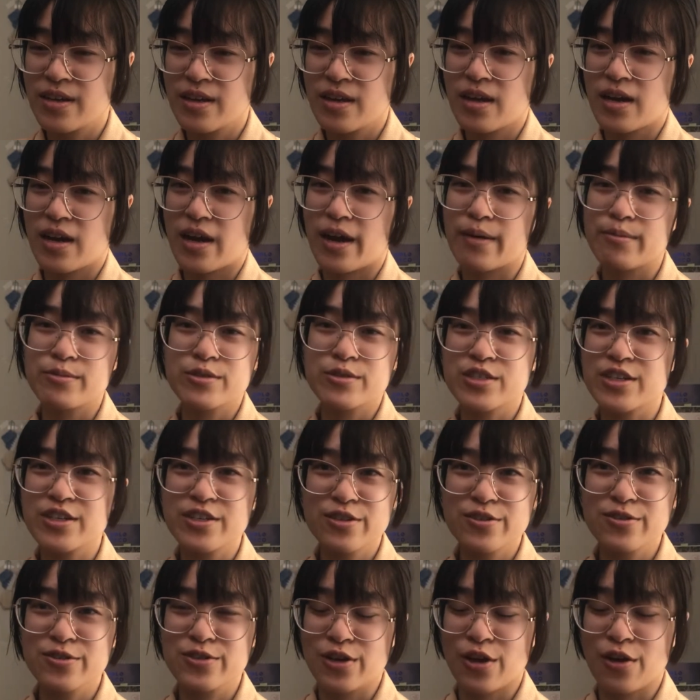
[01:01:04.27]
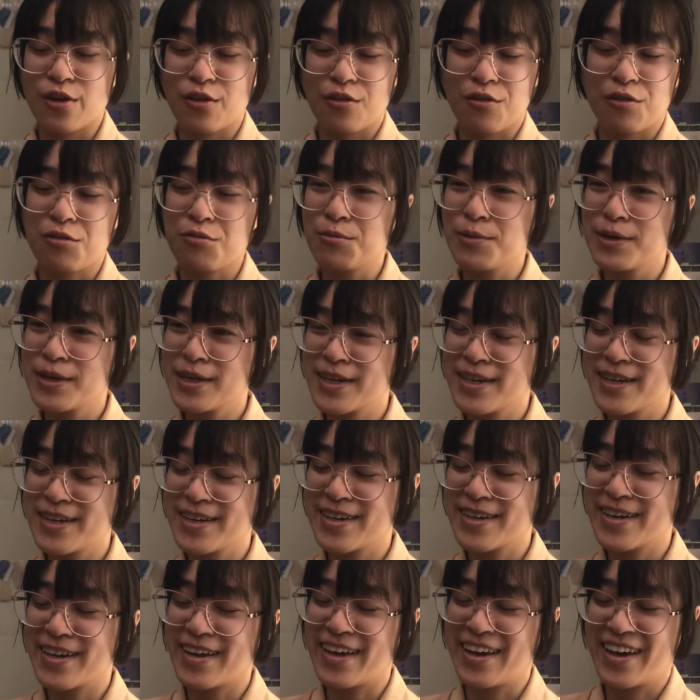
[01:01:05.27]
I'm just gonna use all 3,
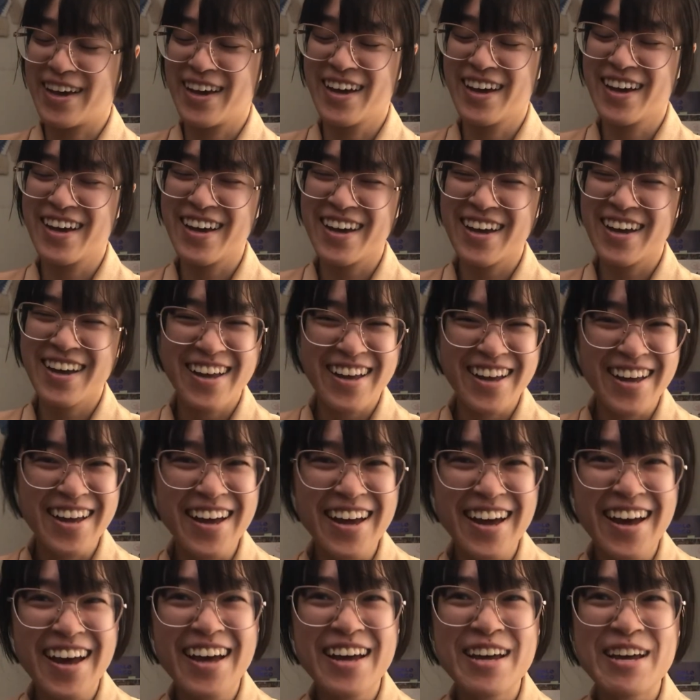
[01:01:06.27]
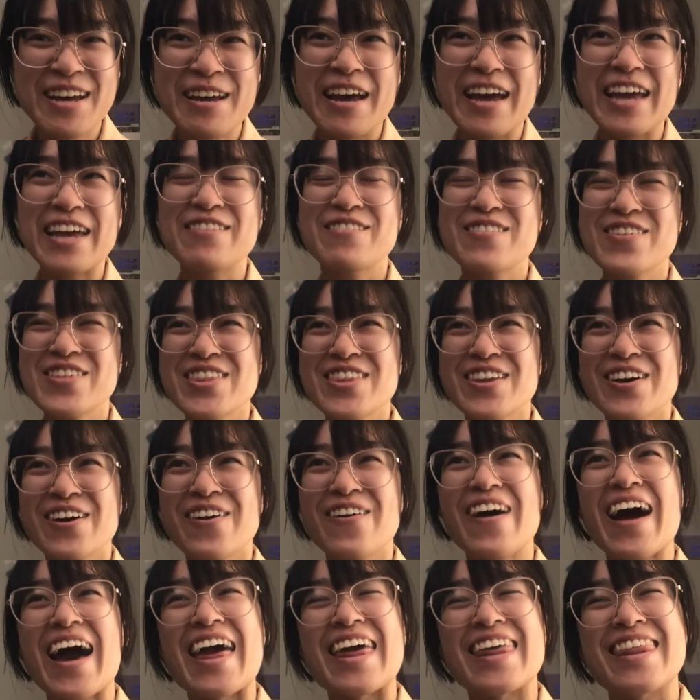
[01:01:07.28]
even though
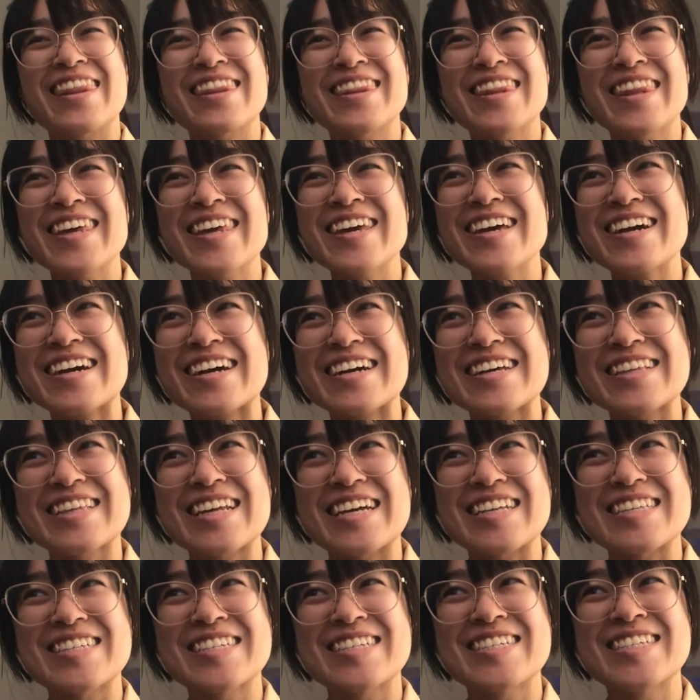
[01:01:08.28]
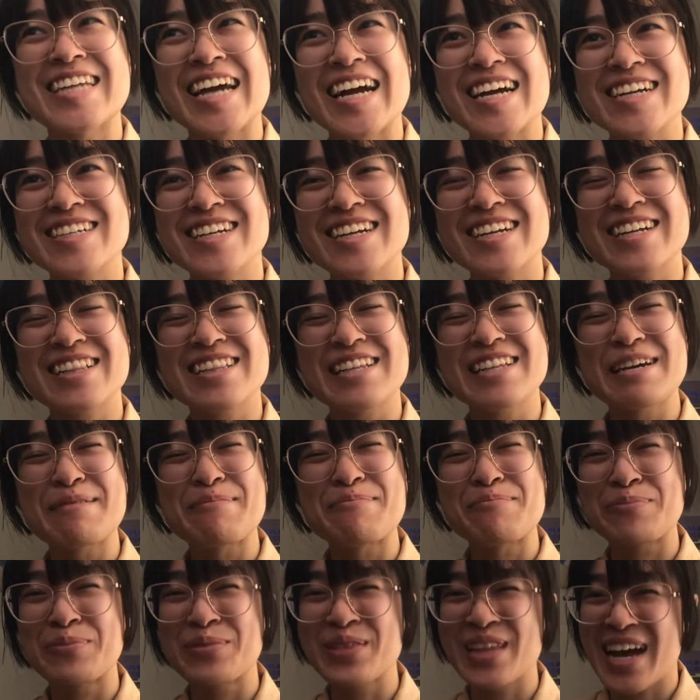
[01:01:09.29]
I think that's technically
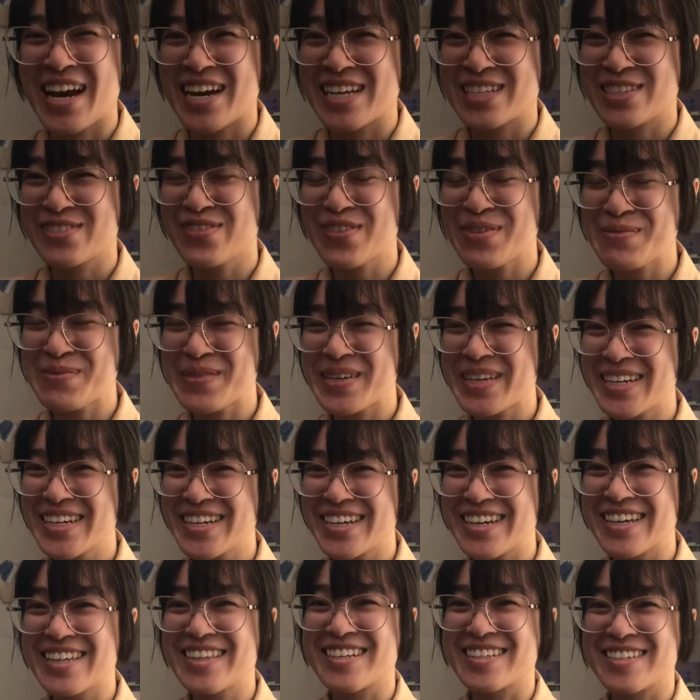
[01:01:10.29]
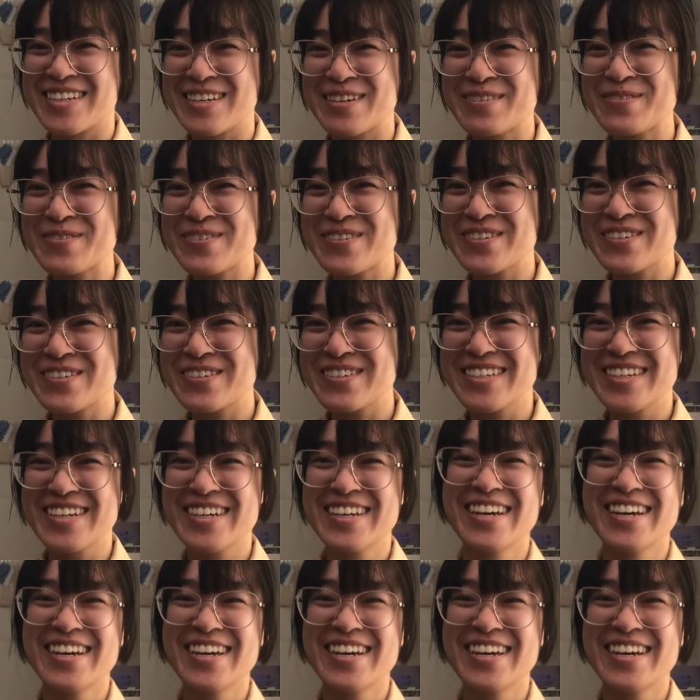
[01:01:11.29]
blasphemy in the tea world.